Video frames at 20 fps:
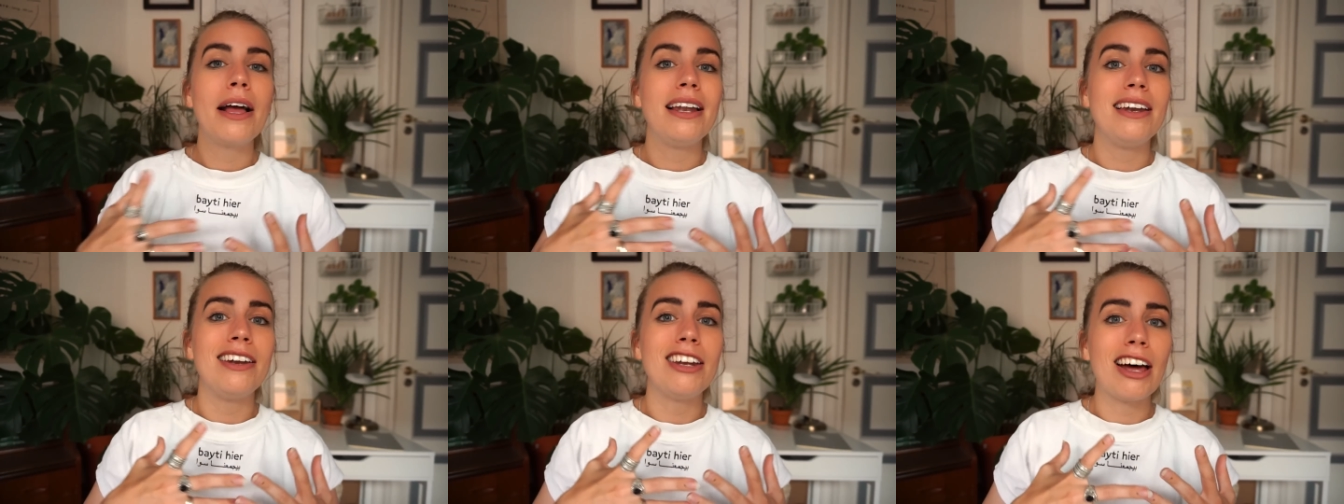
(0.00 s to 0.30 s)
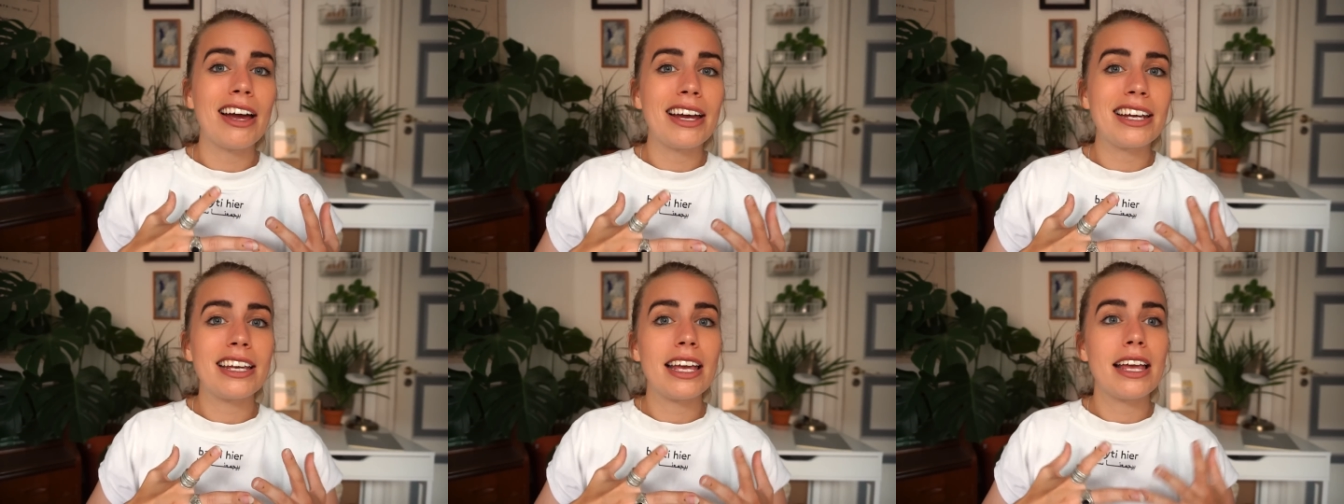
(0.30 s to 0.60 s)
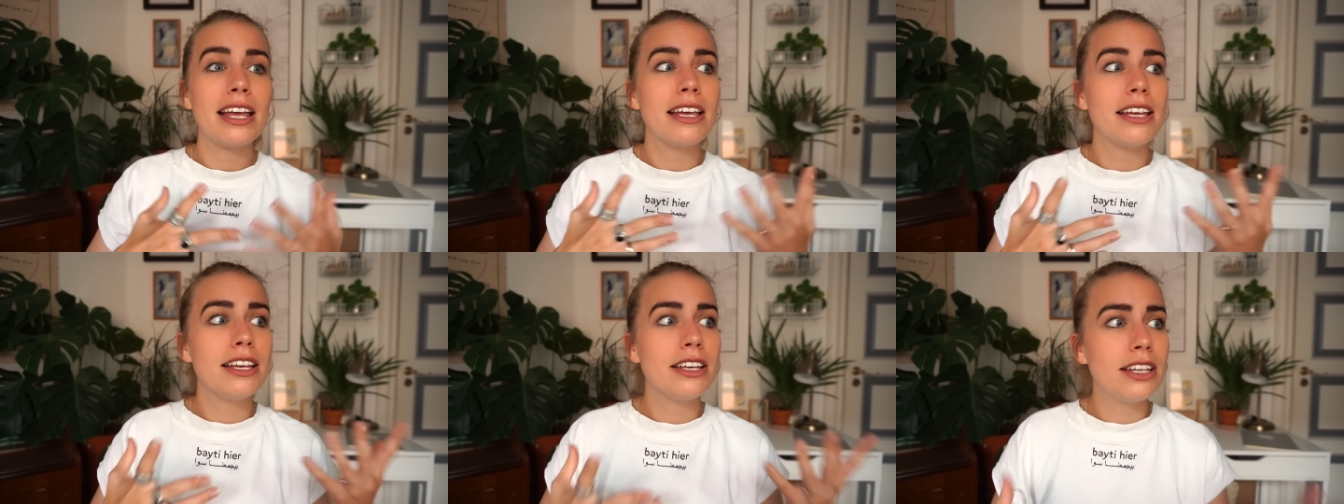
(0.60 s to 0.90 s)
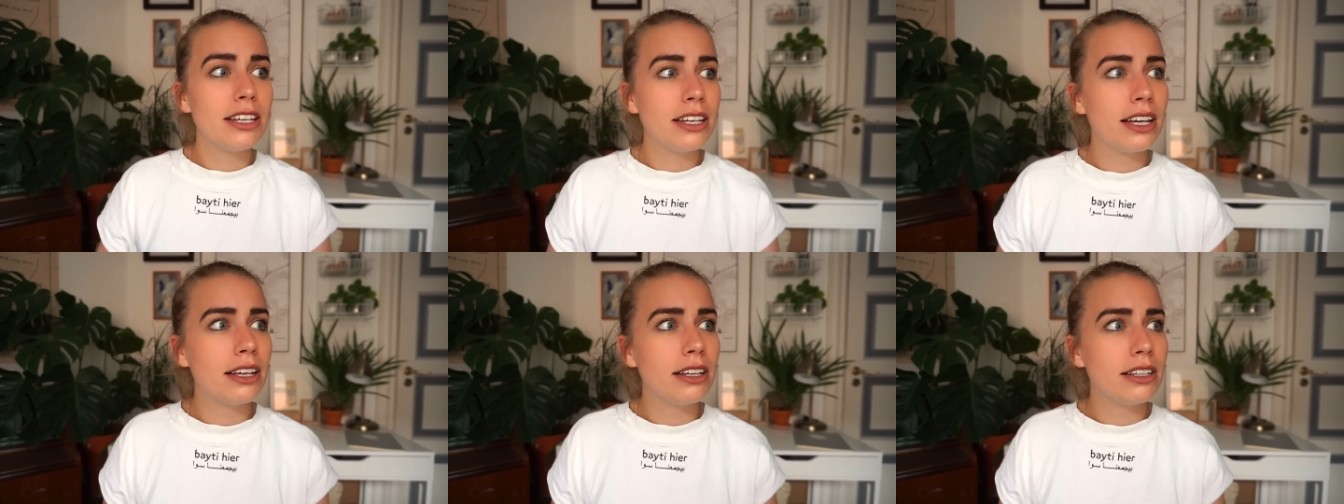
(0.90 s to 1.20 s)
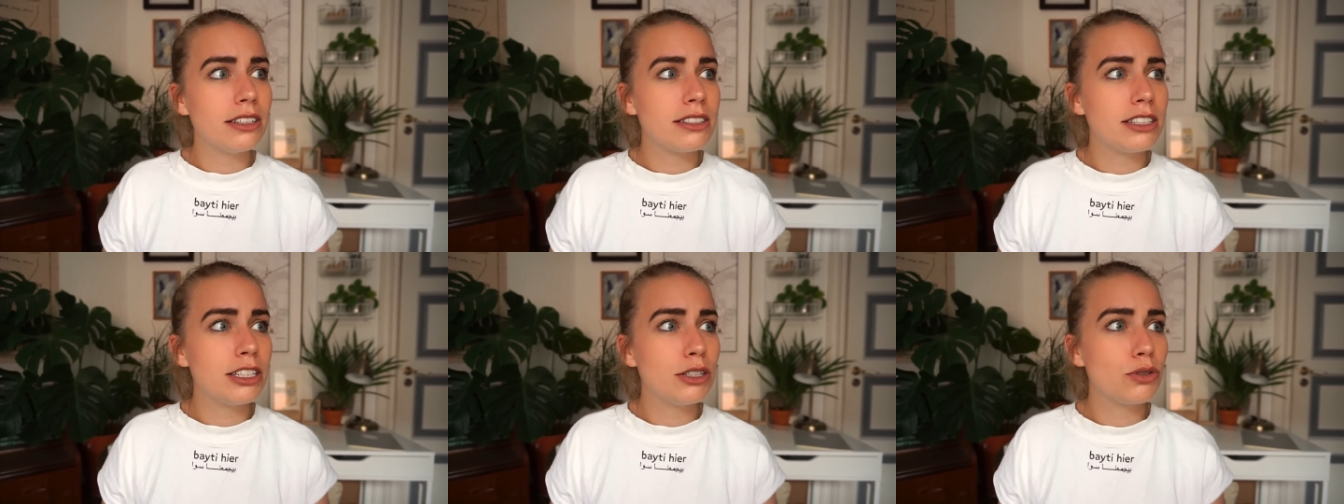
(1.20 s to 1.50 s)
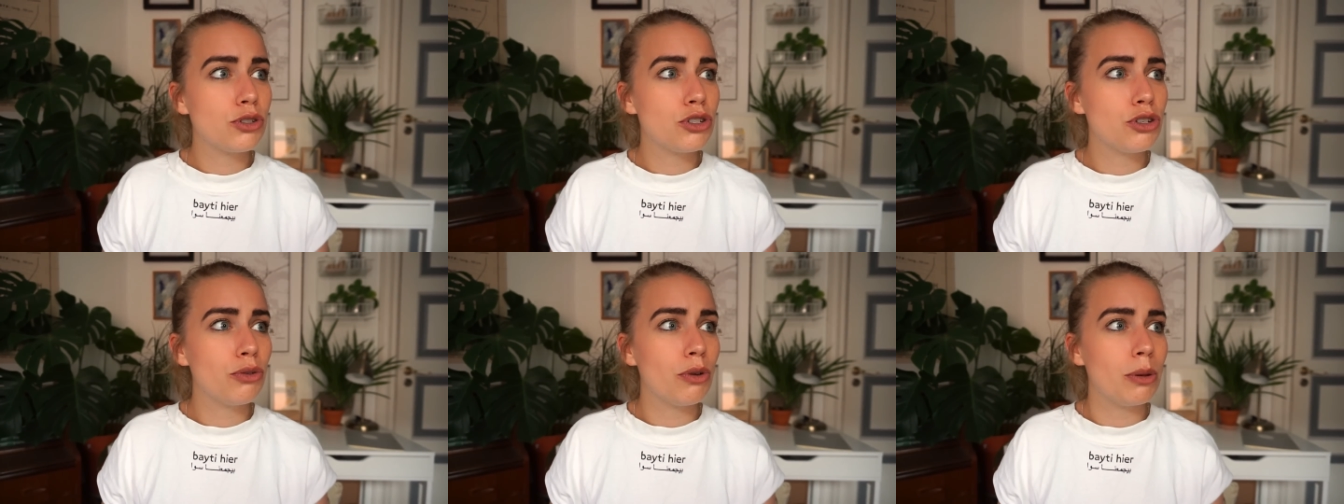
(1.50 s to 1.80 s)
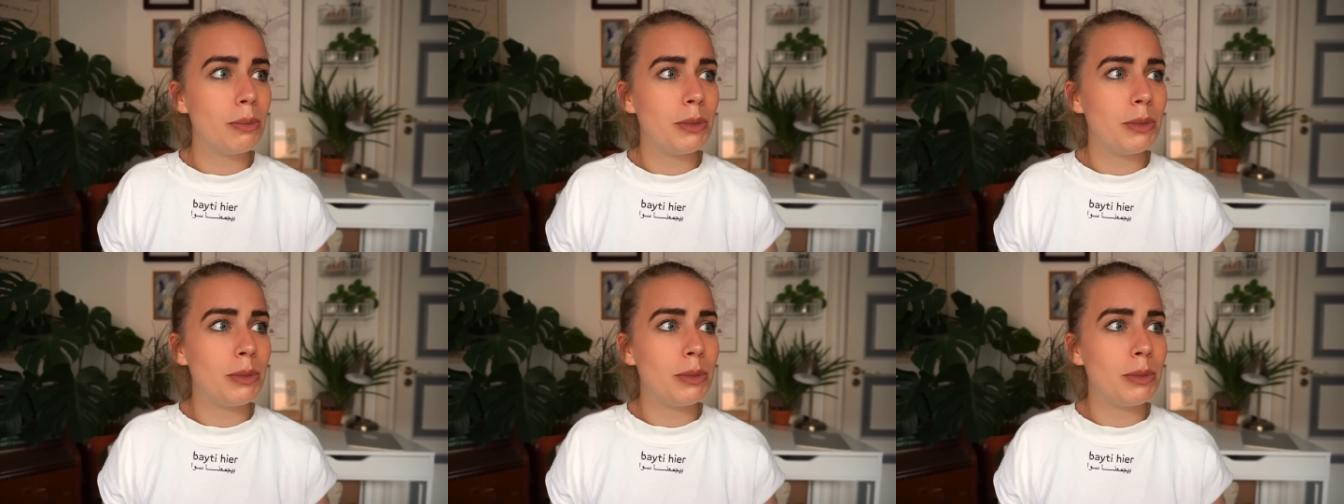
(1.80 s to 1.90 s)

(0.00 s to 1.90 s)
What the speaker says: Like, CO2